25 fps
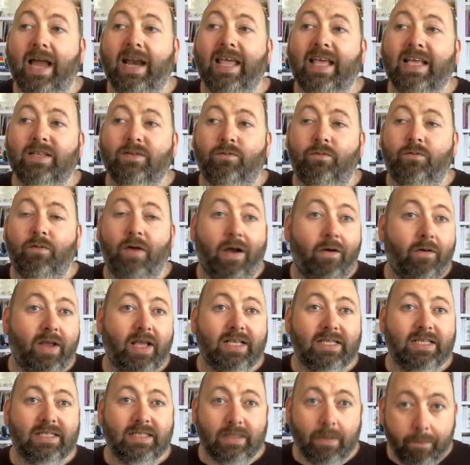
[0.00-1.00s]
And it is
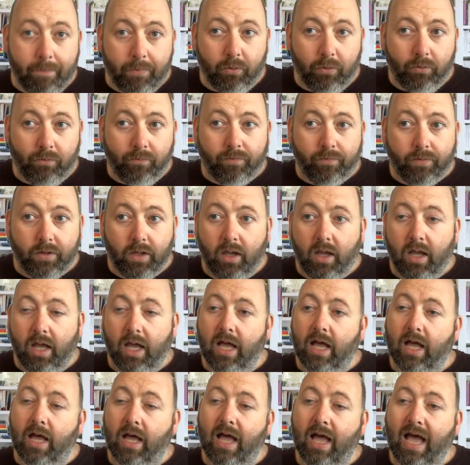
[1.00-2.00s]
very simple.
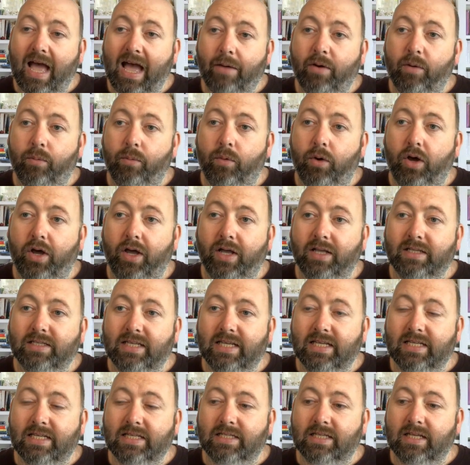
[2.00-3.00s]
How it
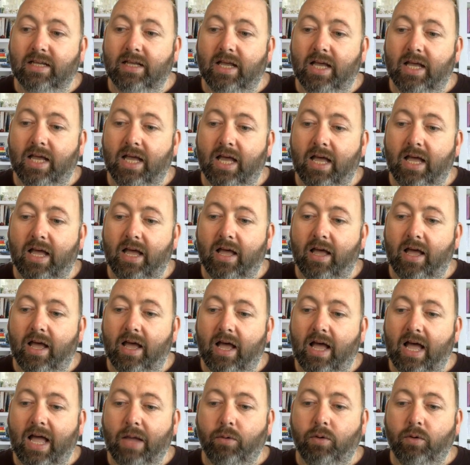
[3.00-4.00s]
works is
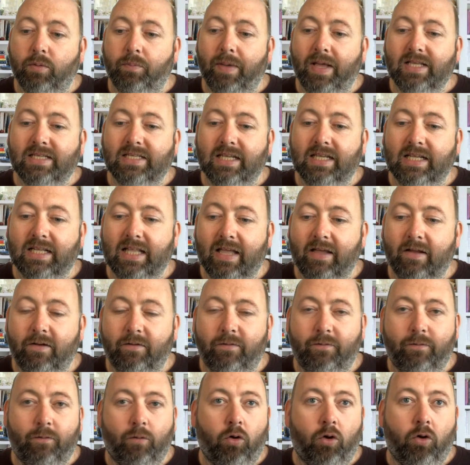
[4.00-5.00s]
I would basically
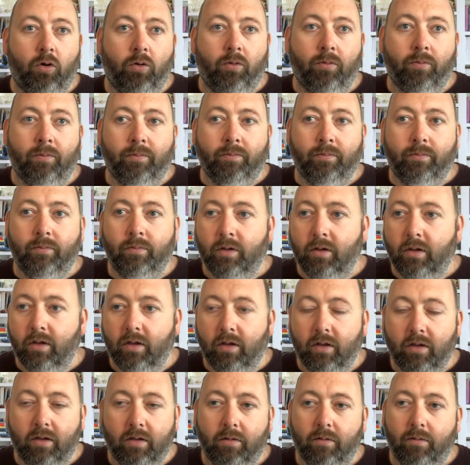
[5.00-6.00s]
inform
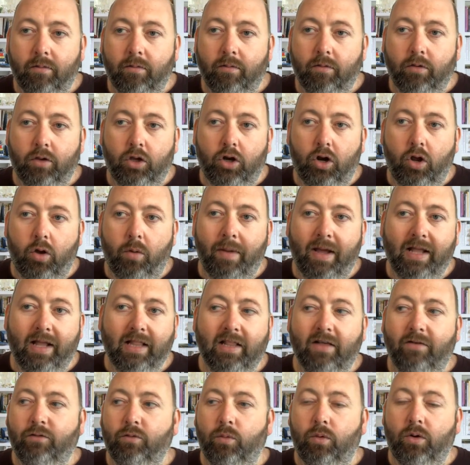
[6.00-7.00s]
my
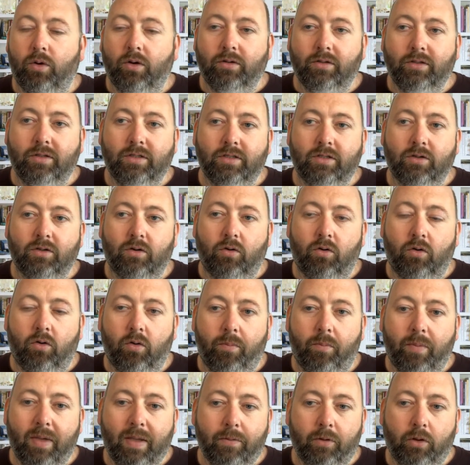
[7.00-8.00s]
loved ones
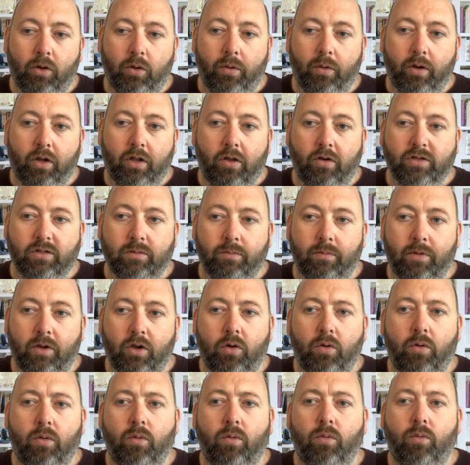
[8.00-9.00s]
or people who are close to me,
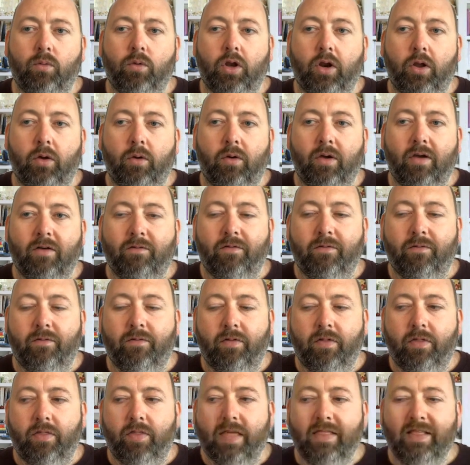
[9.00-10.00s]
who, if
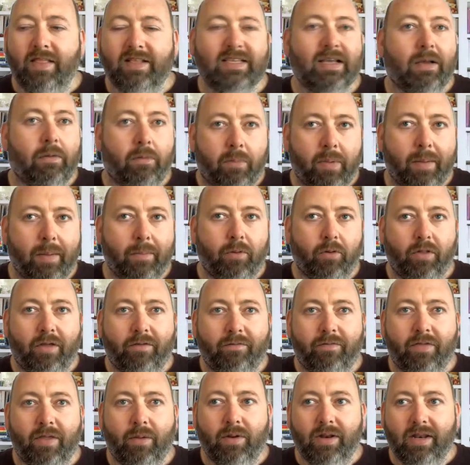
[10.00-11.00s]
they're the type of people,
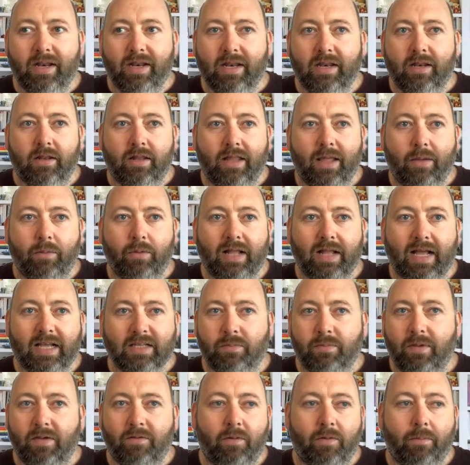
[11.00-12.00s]
if they would
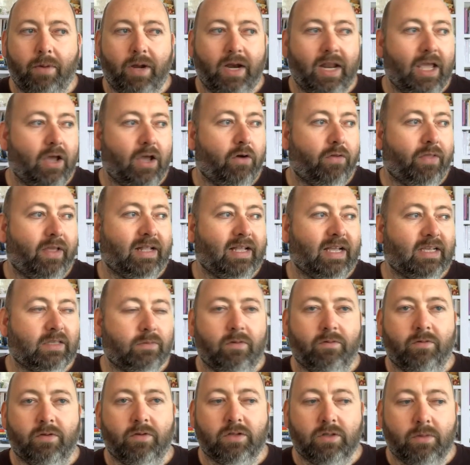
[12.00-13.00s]
ask me for money, or they'd
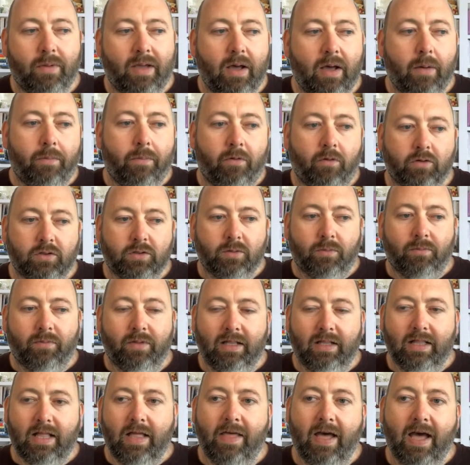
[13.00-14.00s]
ask me for some help or
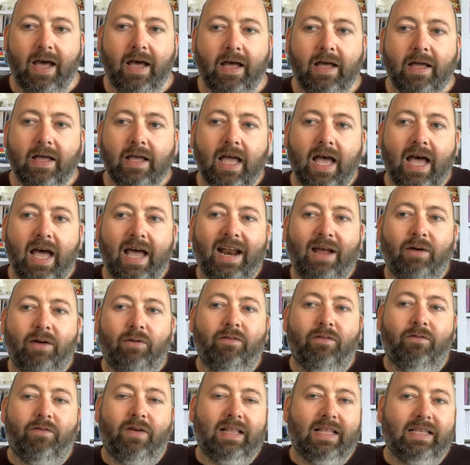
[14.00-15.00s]
something like that, and I
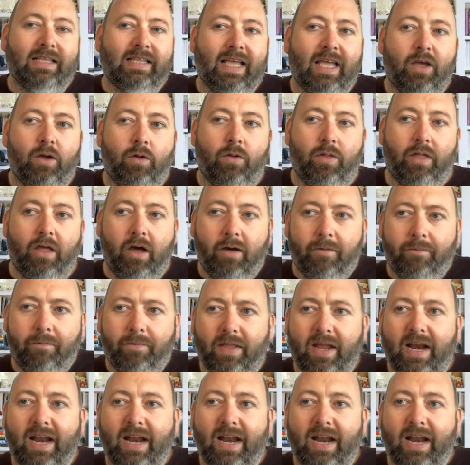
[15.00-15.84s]
want to validate who they are.